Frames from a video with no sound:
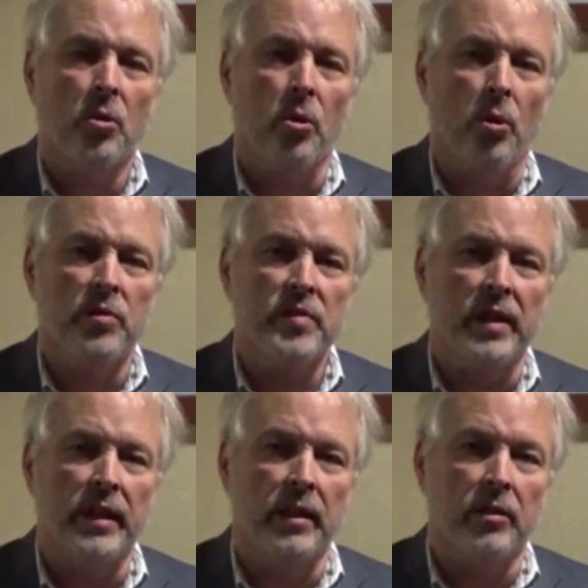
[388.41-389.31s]
choral
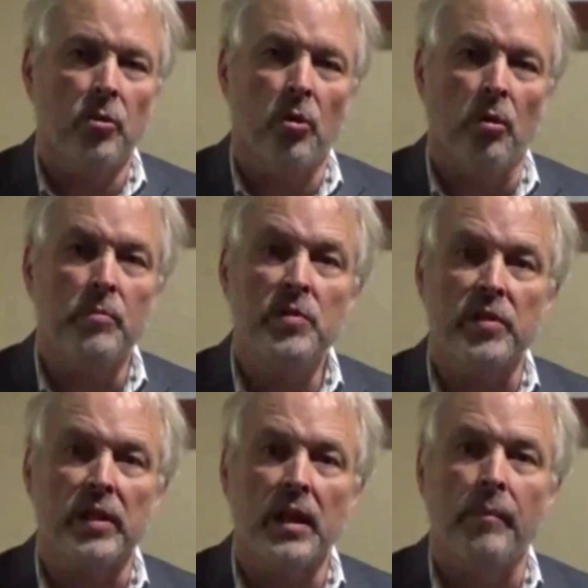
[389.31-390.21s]
singing and choral
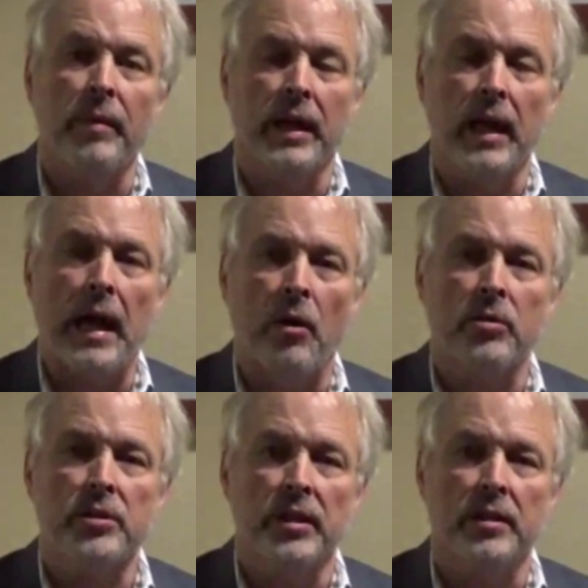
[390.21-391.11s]
music coming
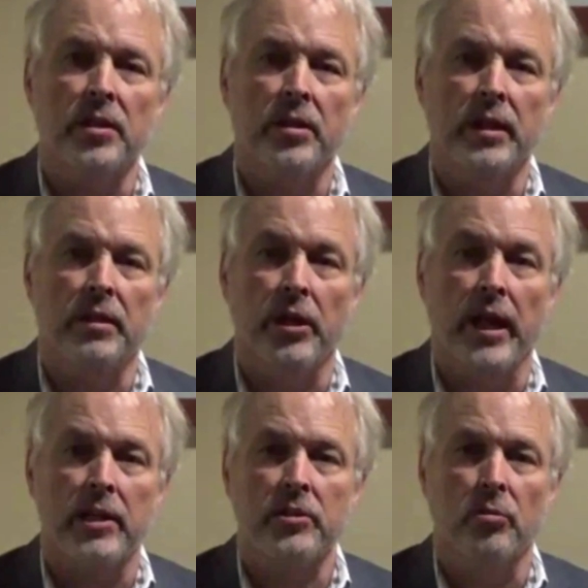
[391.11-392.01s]
out into the
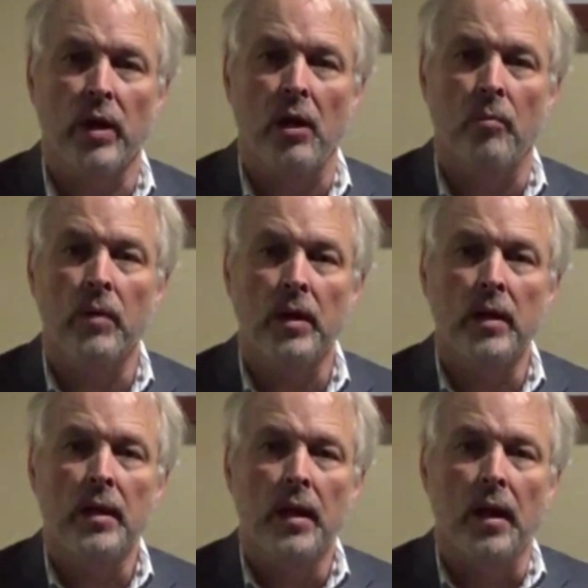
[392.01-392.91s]
international realm
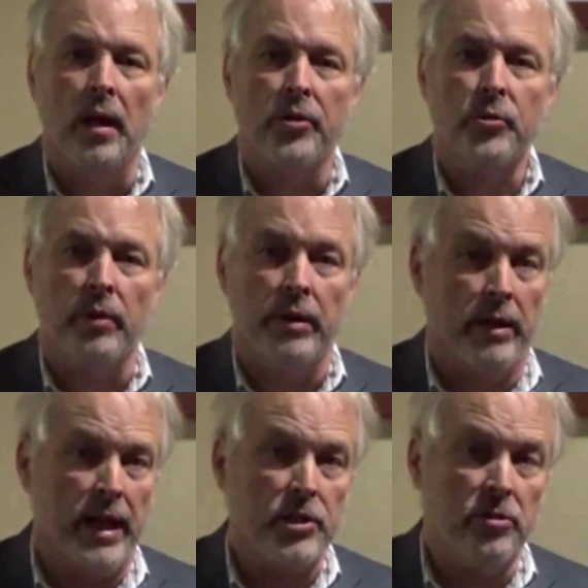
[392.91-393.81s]
through
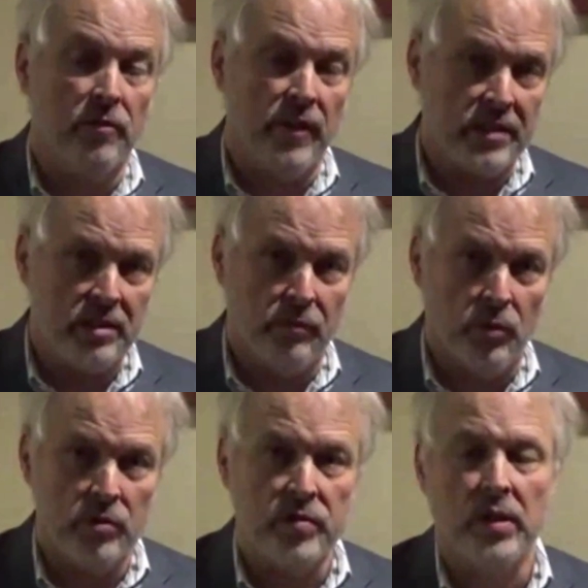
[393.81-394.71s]
international
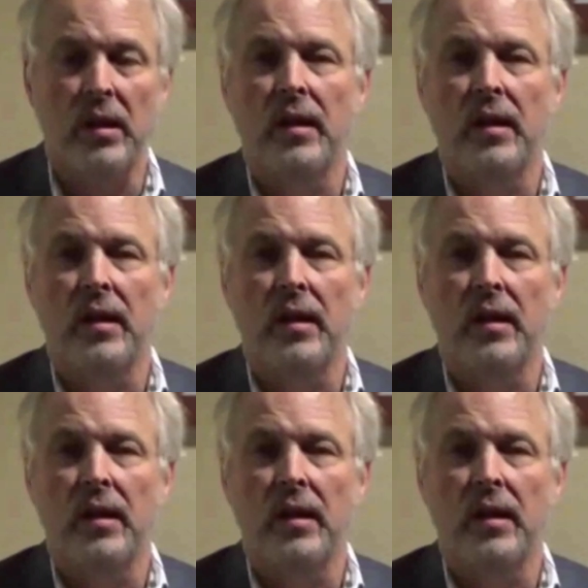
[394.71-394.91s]
festivals,